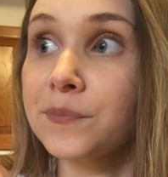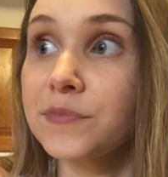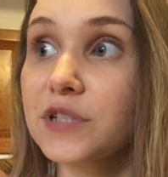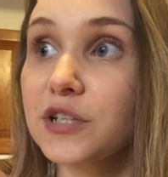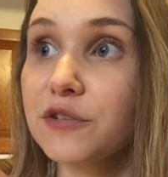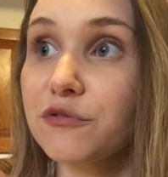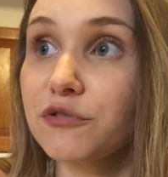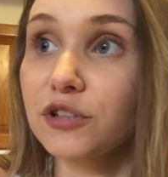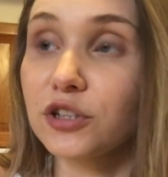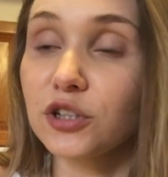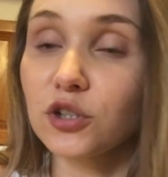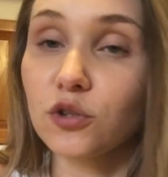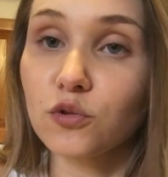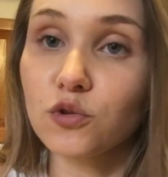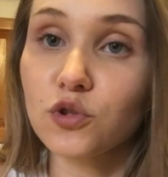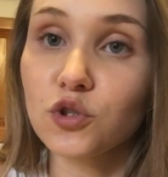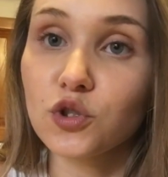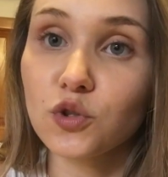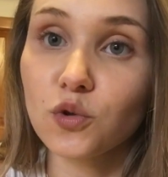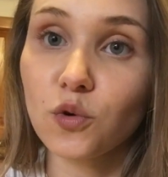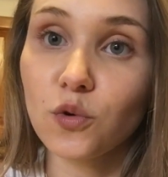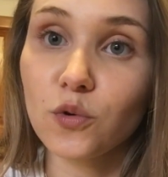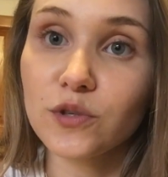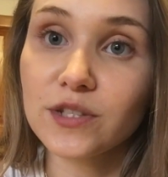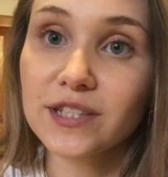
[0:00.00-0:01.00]
different little
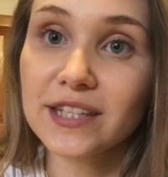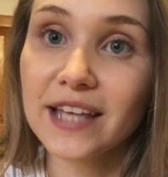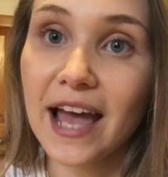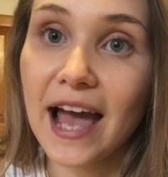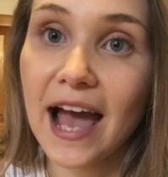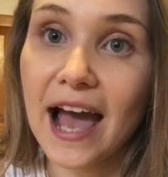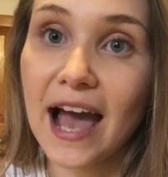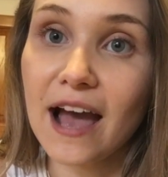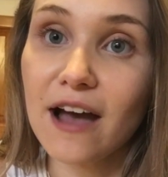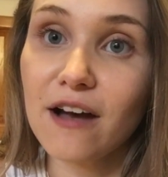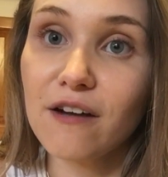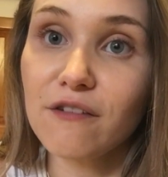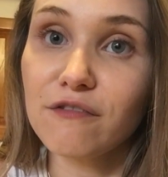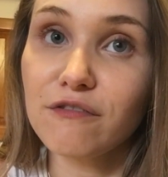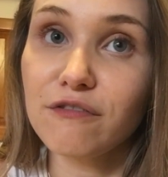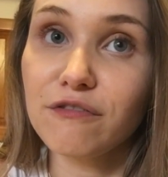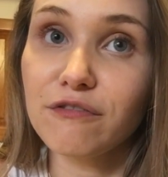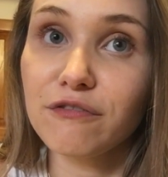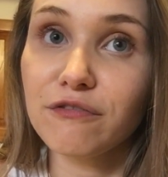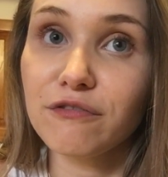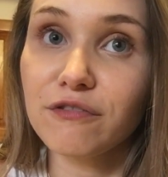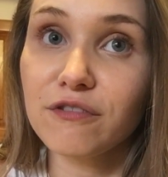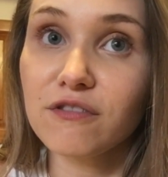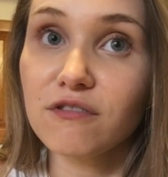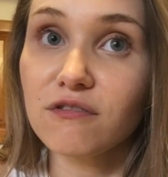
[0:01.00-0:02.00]
stores that
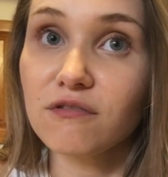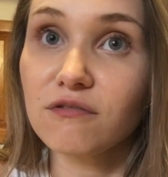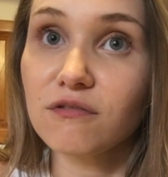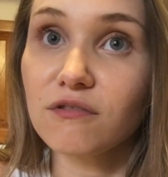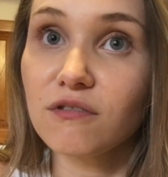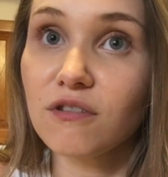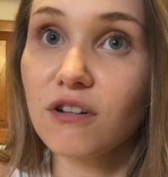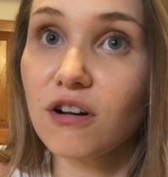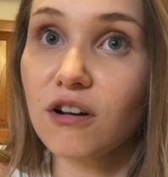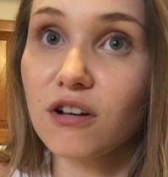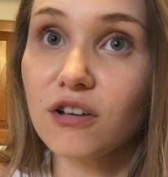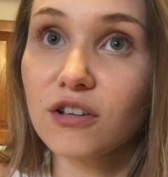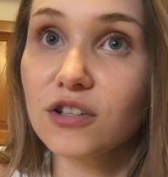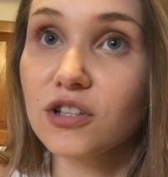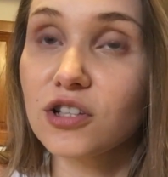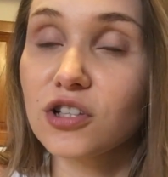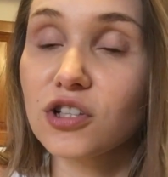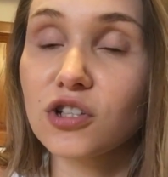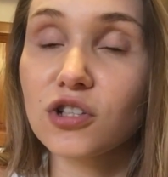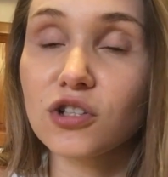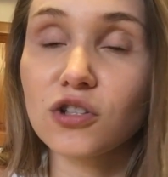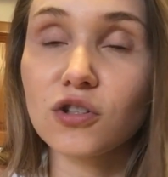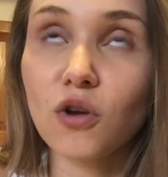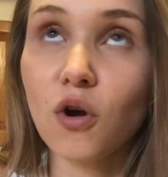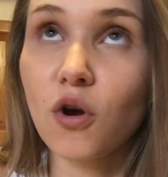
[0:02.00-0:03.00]
have
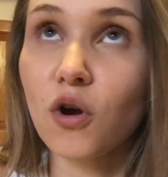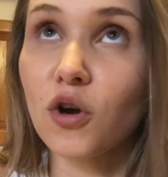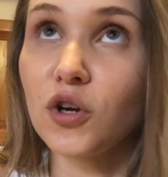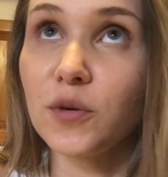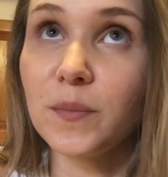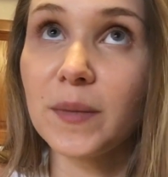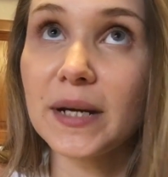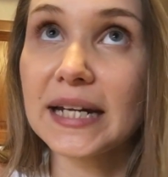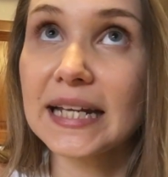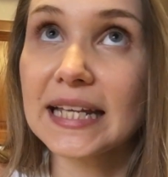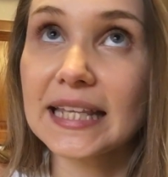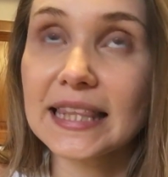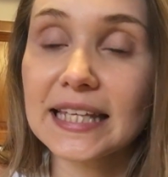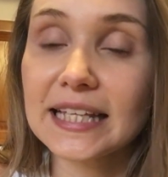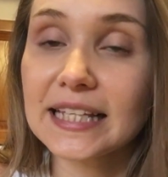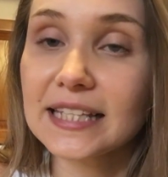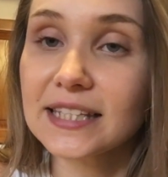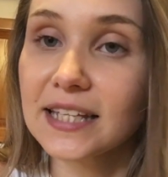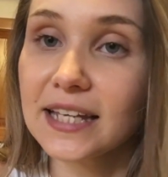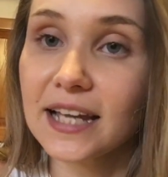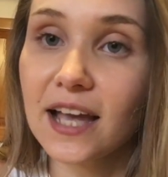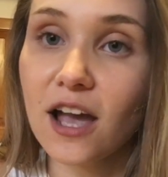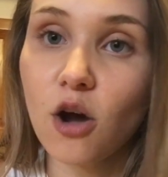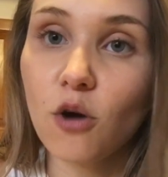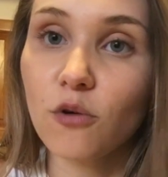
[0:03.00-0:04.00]
so many
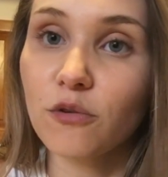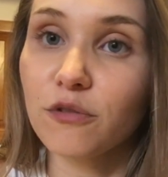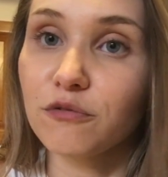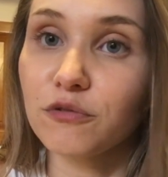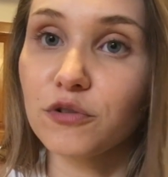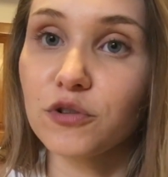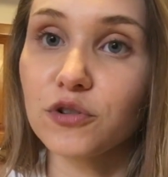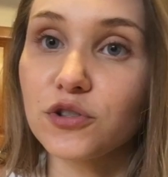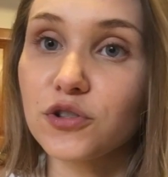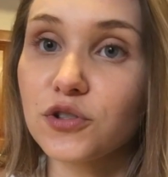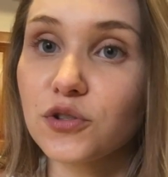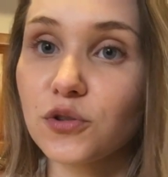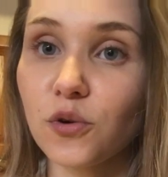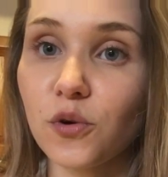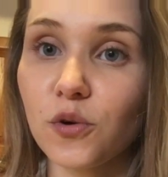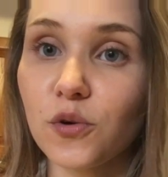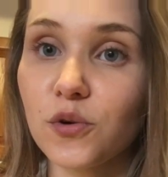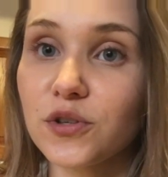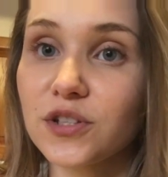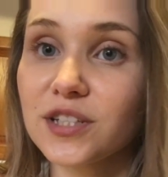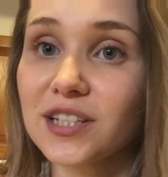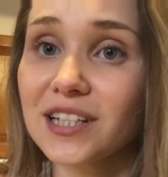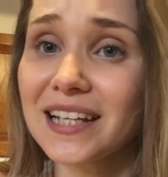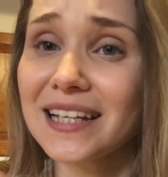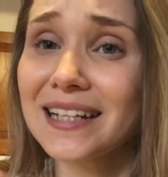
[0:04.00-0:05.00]
things like health food
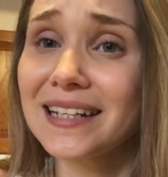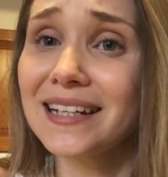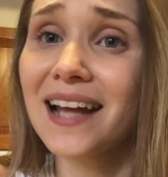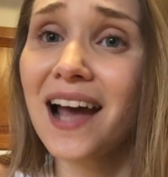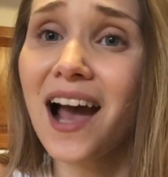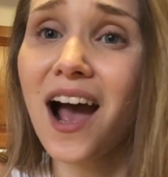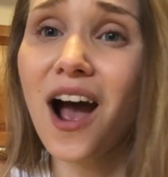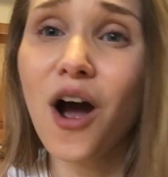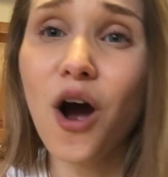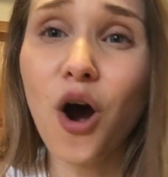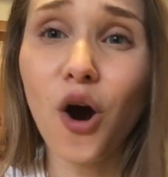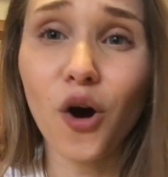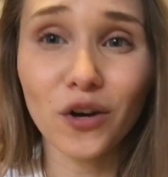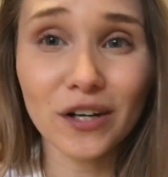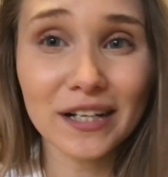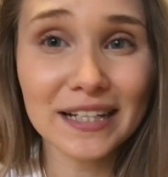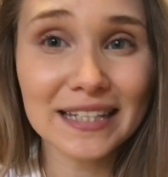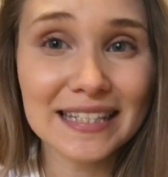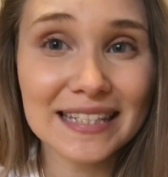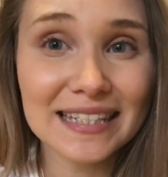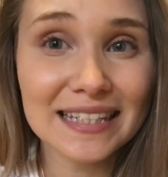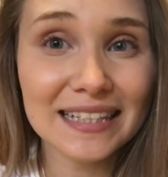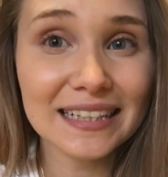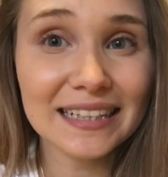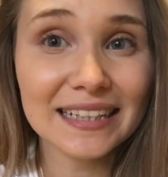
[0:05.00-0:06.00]
stores, and
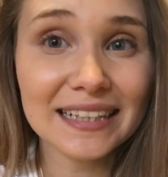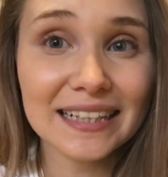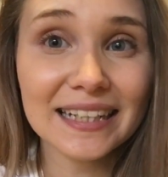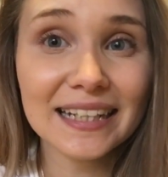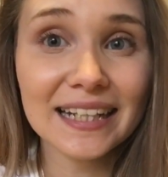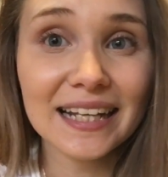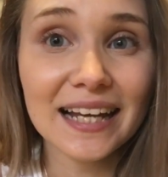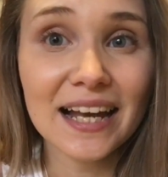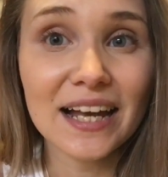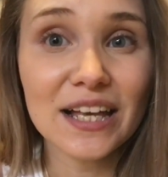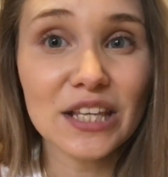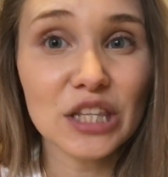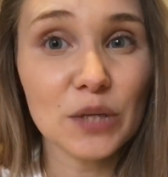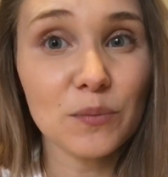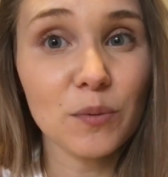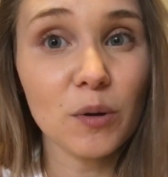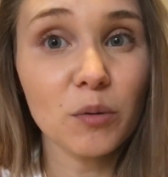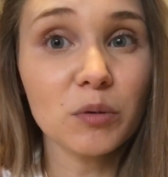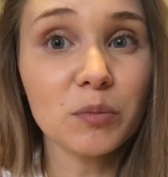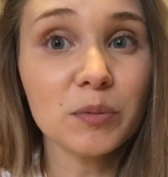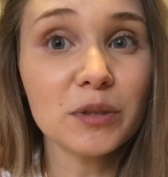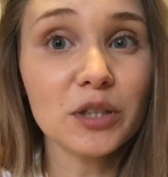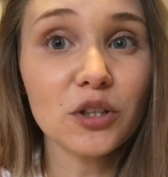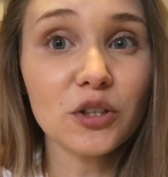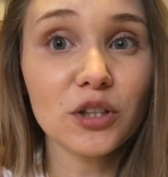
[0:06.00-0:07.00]
honestly they're
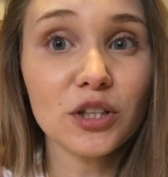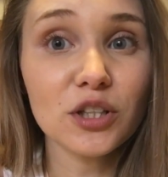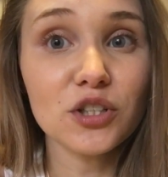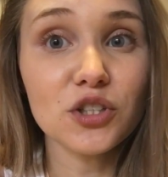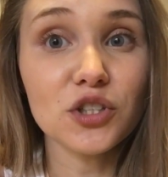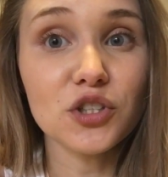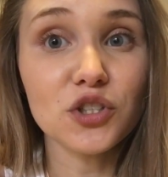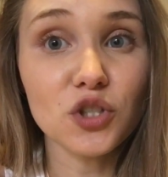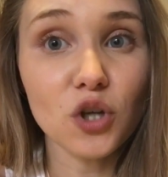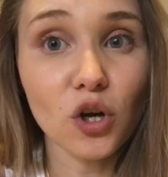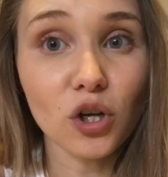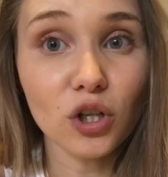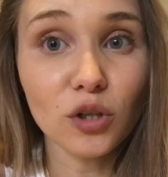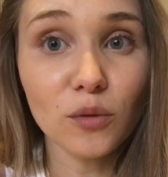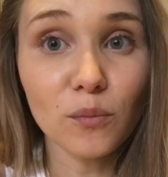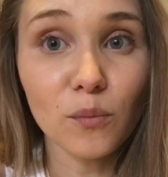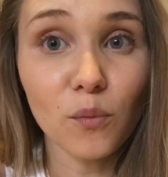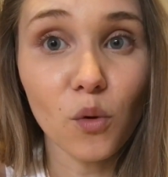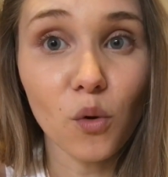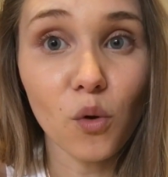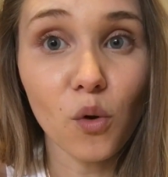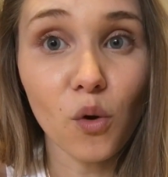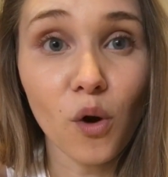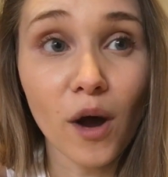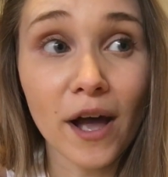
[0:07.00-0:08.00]
probably only $1
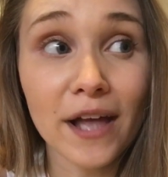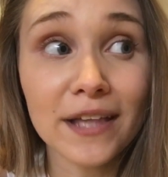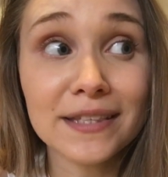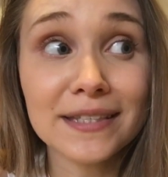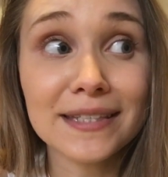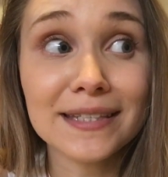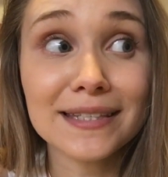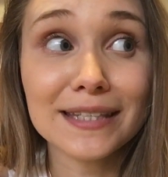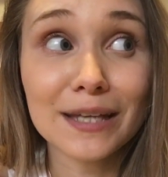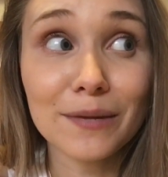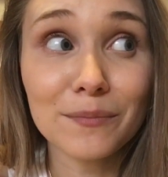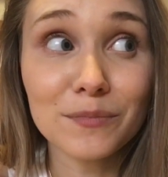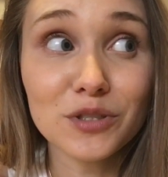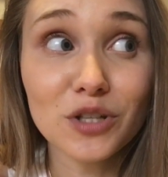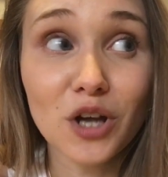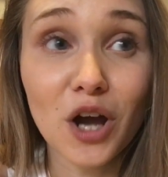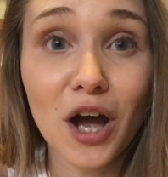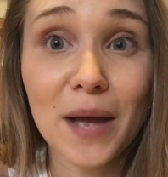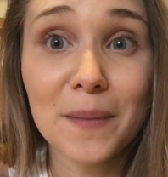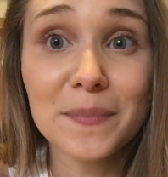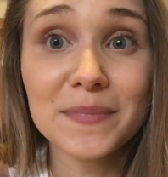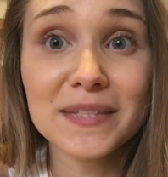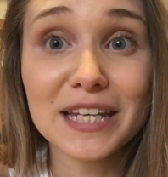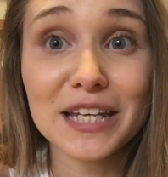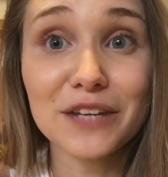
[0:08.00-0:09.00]
more and
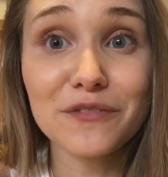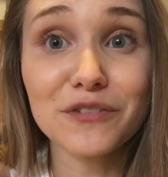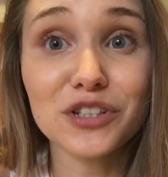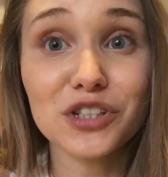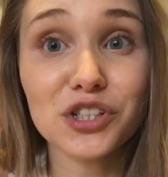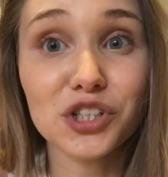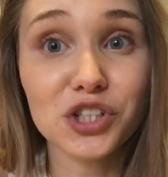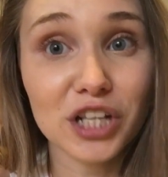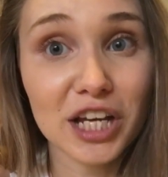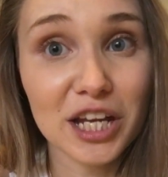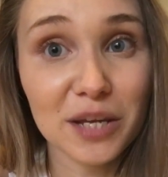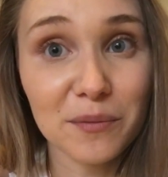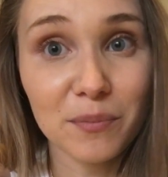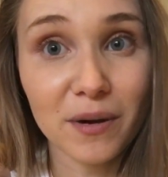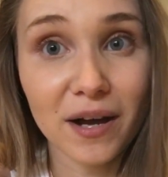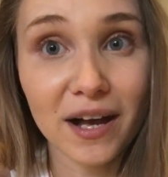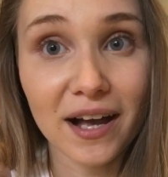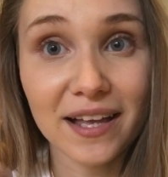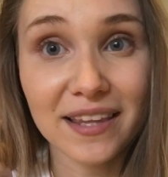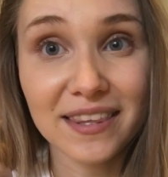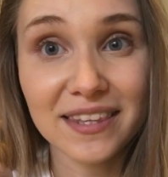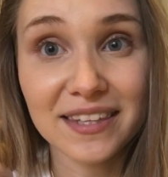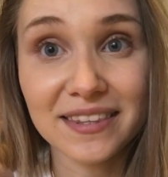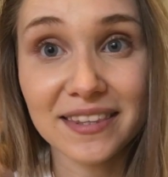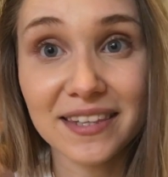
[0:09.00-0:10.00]
sometimes even
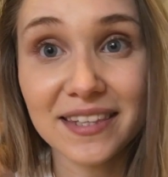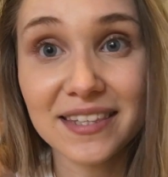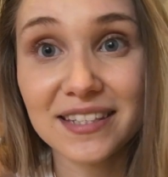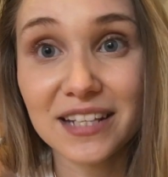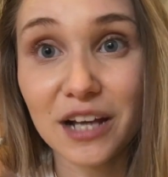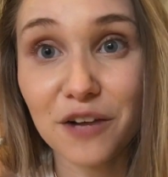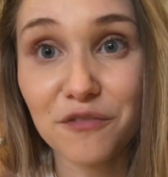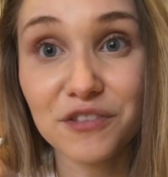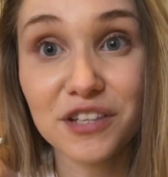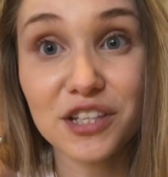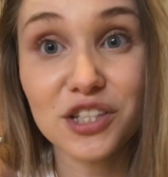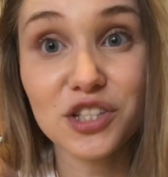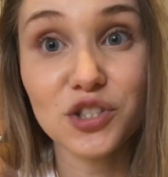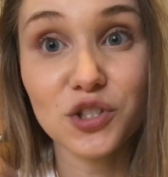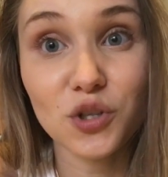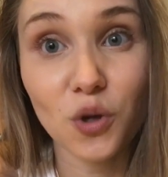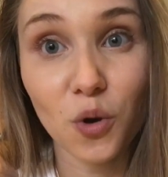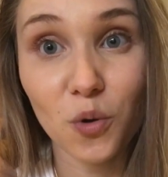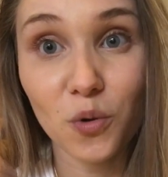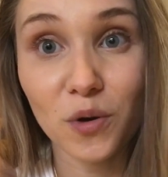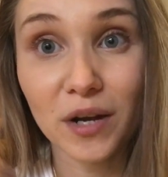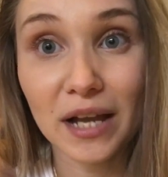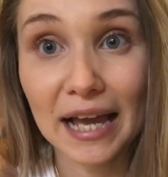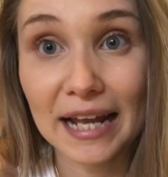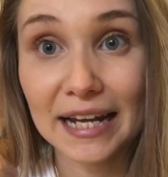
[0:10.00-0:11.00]
cheaper than the stuff that's
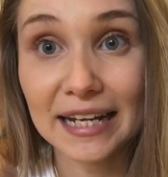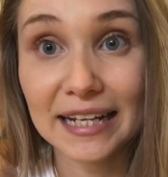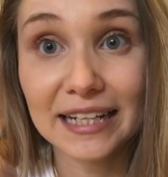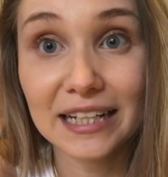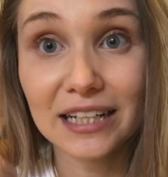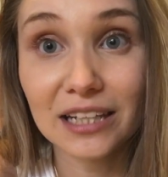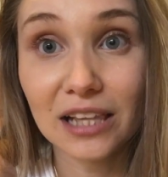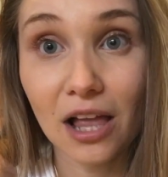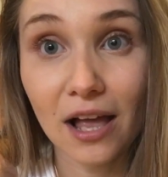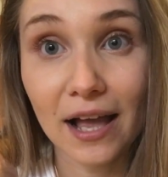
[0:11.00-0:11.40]
not organic.